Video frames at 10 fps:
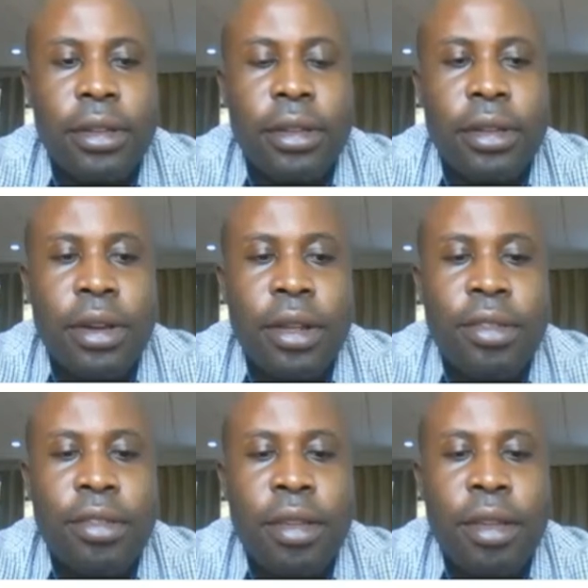Let's
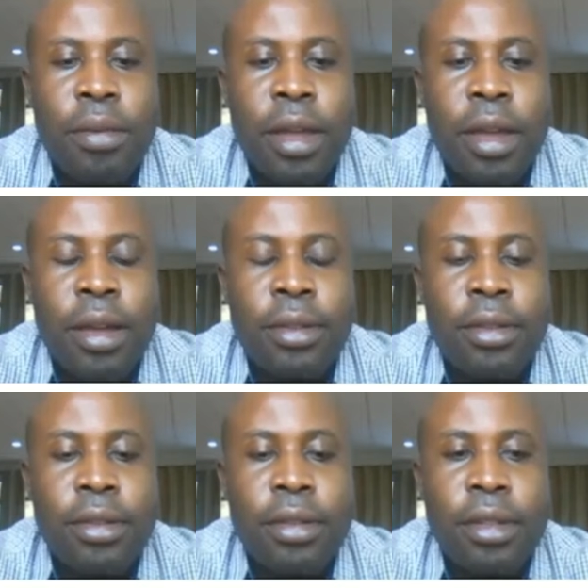say we add
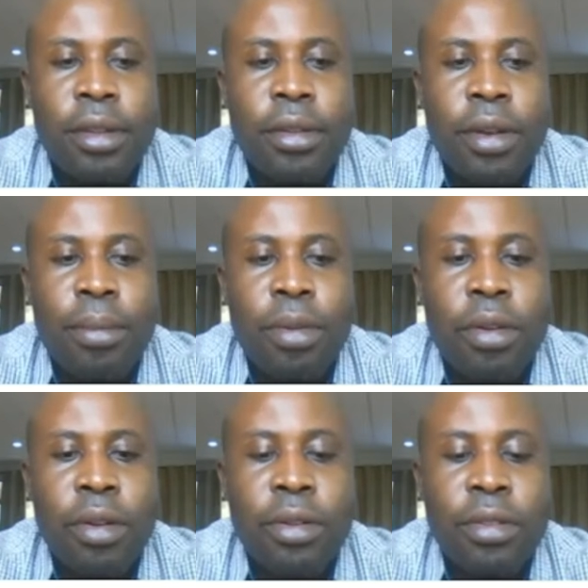the column
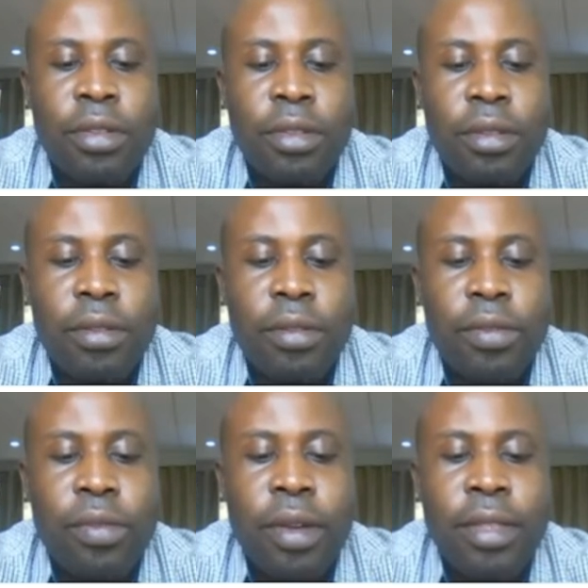called
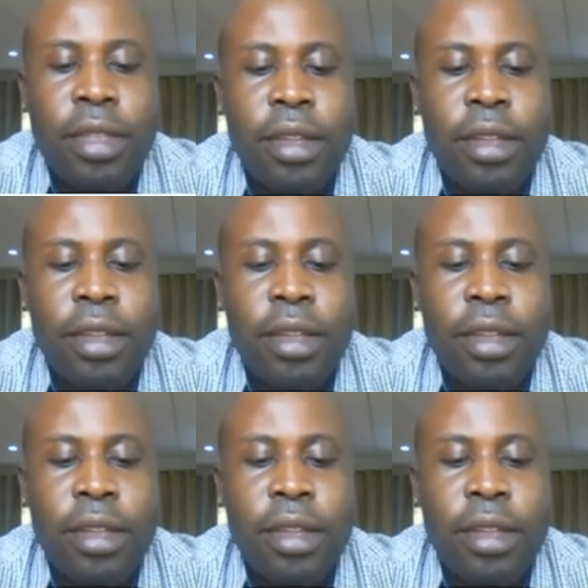father